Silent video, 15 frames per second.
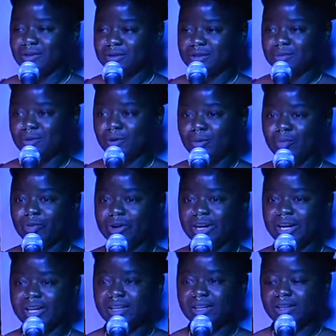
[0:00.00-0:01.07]
or small
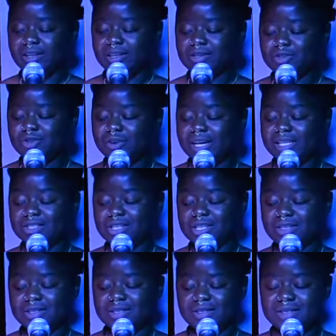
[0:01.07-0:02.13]
prick,
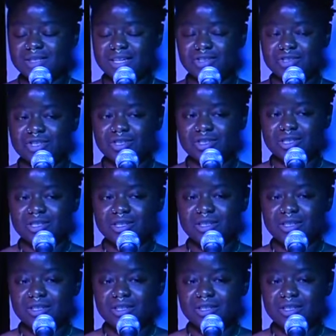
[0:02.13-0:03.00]
scratching sensation.